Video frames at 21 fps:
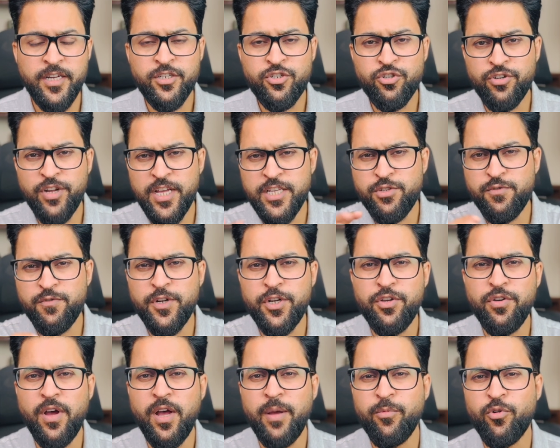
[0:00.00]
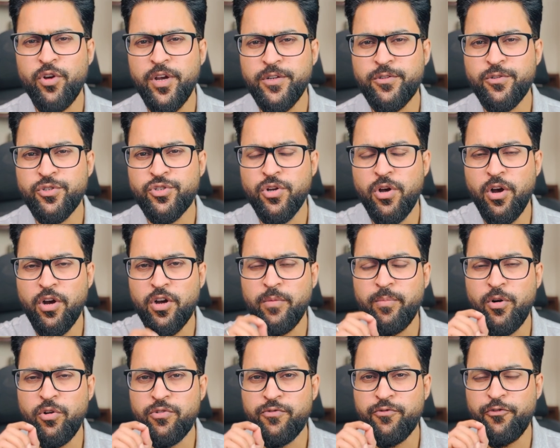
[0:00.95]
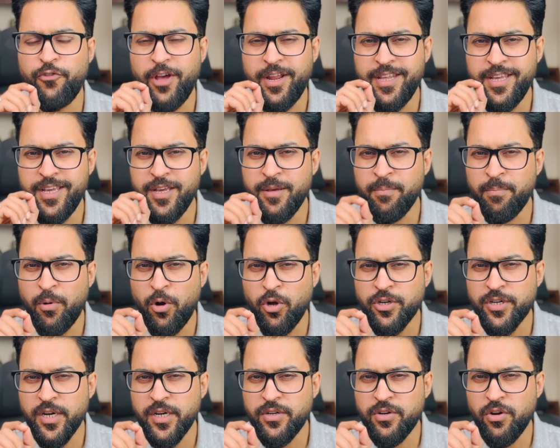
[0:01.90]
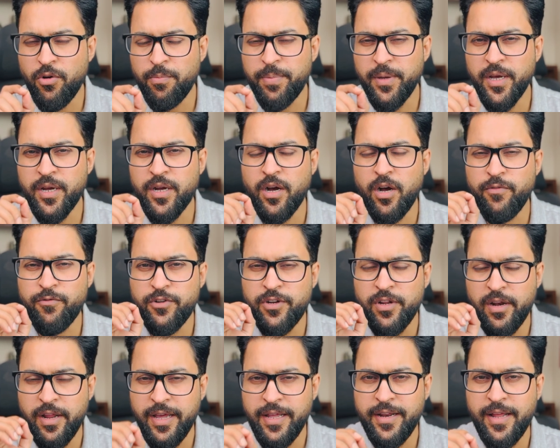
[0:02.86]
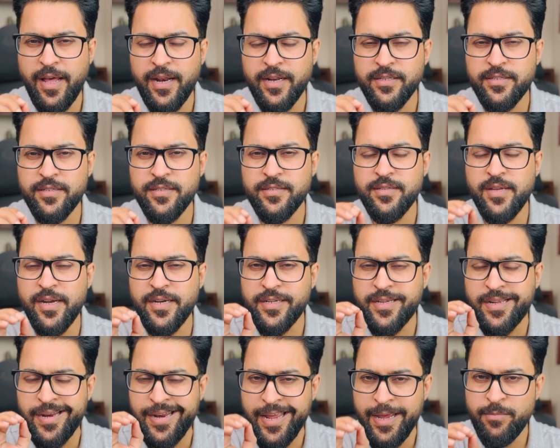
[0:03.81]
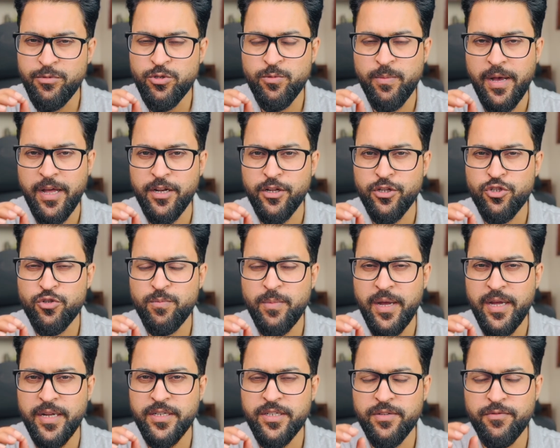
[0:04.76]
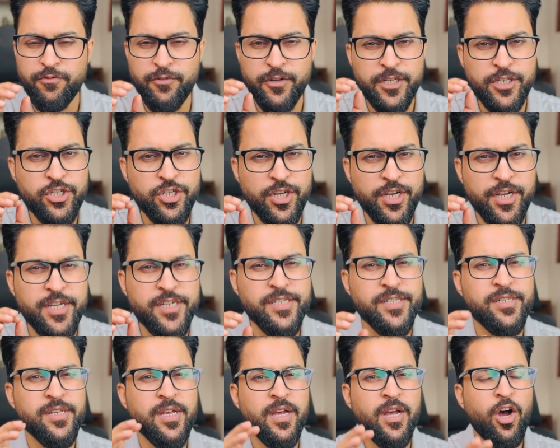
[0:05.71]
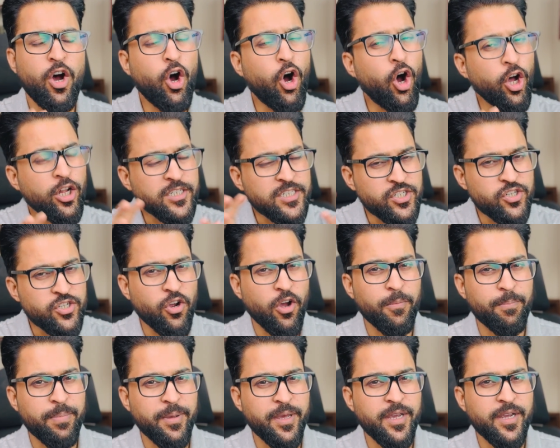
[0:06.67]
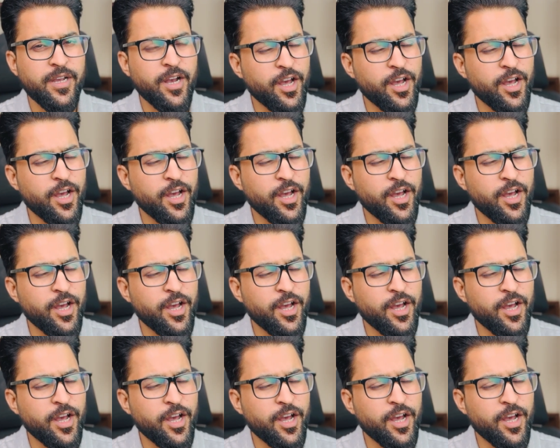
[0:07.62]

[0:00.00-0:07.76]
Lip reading: In today's video, I'm going to talk about very important topic of delay analysis and claims management, which is hot topic